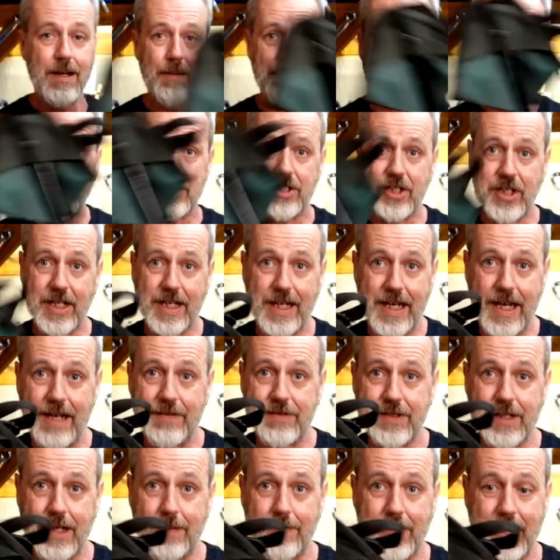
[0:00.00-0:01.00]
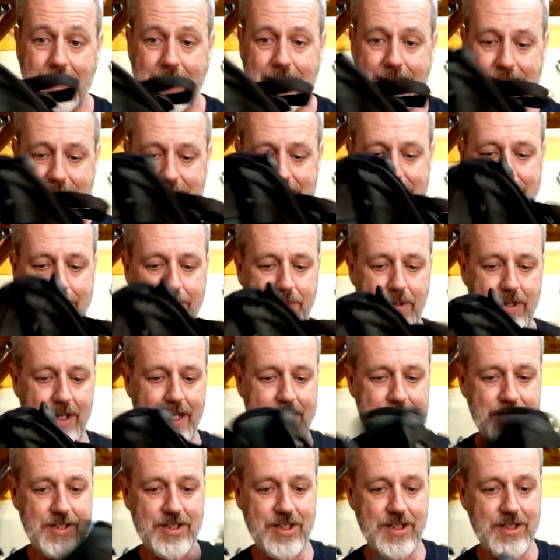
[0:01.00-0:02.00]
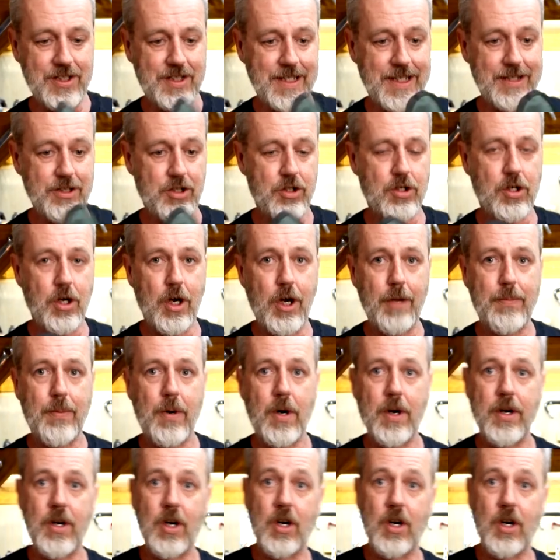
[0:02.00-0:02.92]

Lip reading: but you can have something as simple as just a tripod.